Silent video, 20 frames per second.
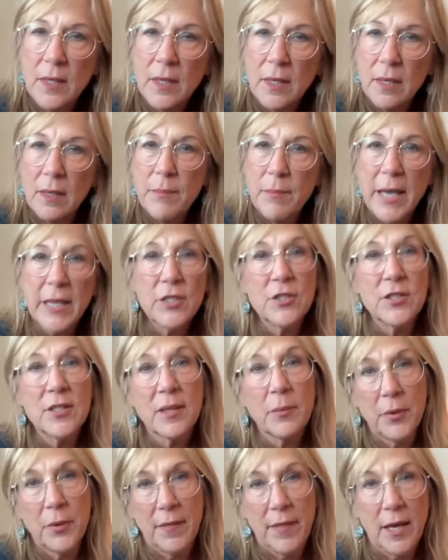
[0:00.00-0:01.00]
matches
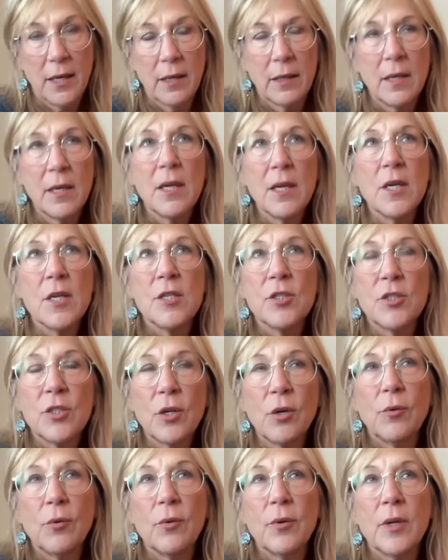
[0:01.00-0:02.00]
up with that.
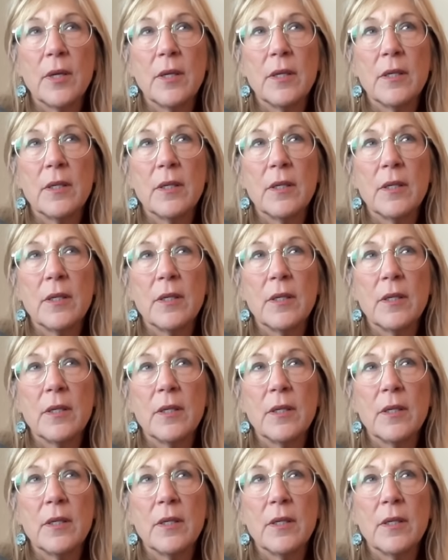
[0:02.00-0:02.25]
So